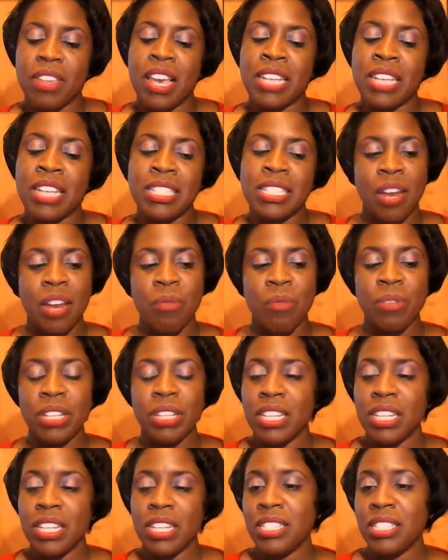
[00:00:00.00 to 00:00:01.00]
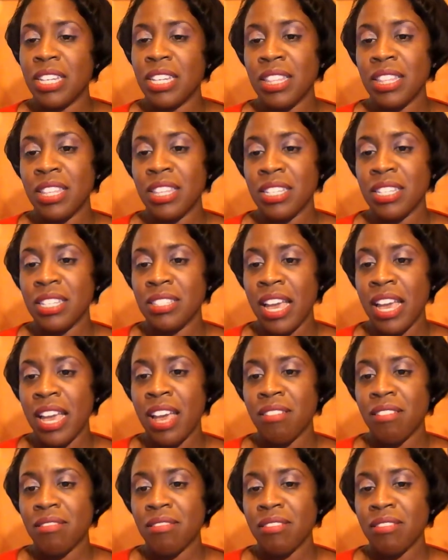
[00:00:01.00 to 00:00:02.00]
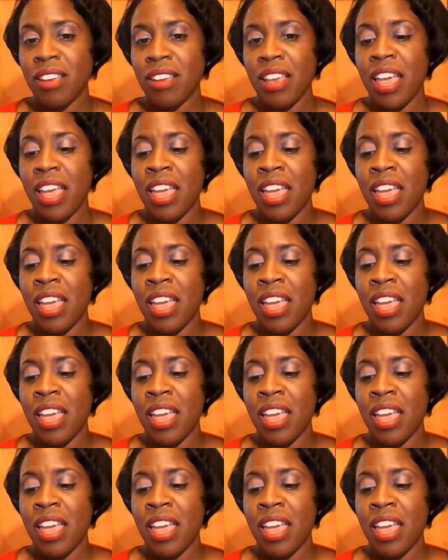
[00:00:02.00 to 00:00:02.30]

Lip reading: I said, I really need to get this down,